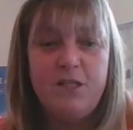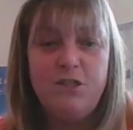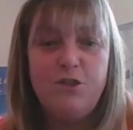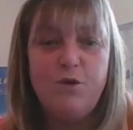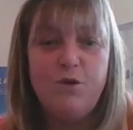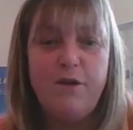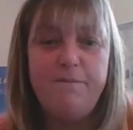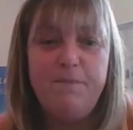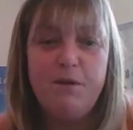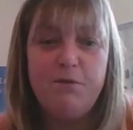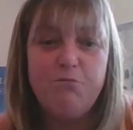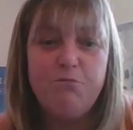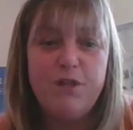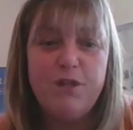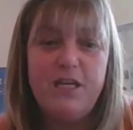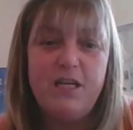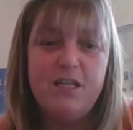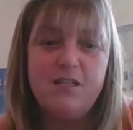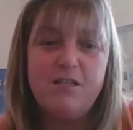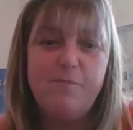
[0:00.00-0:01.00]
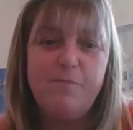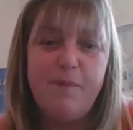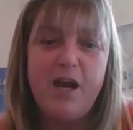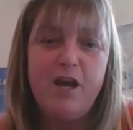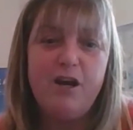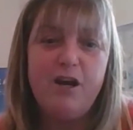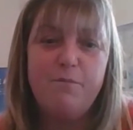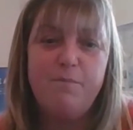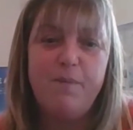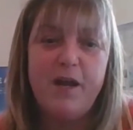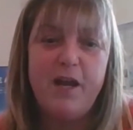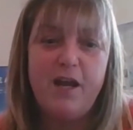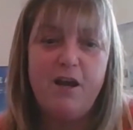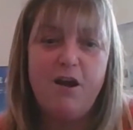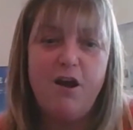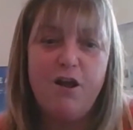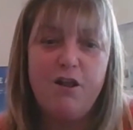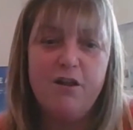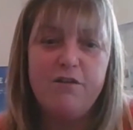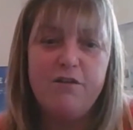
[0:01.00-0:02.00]
So I've been really inspired by
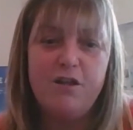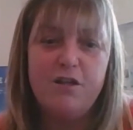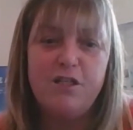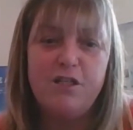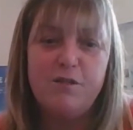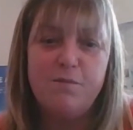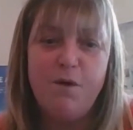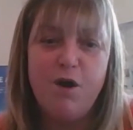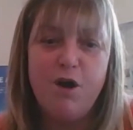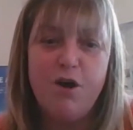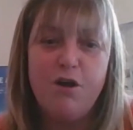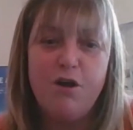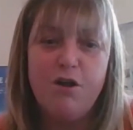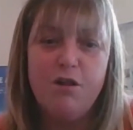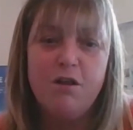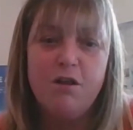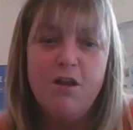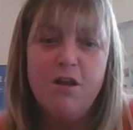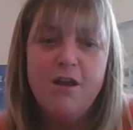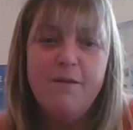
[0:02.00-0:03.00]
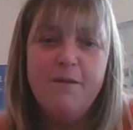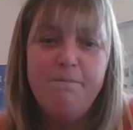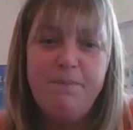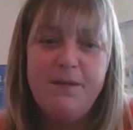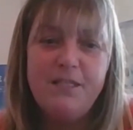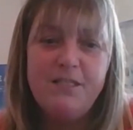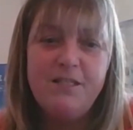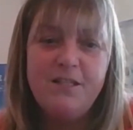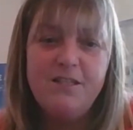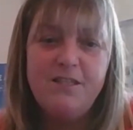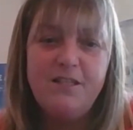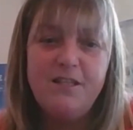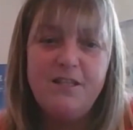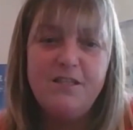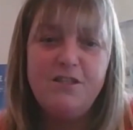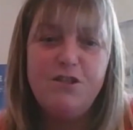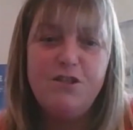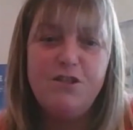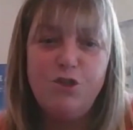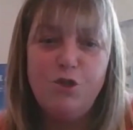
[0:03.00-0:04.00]
all of the small
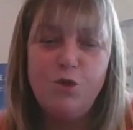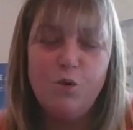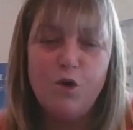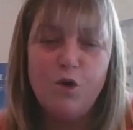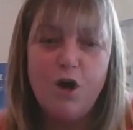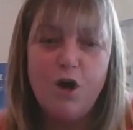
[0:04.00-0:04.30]
businesses, the tour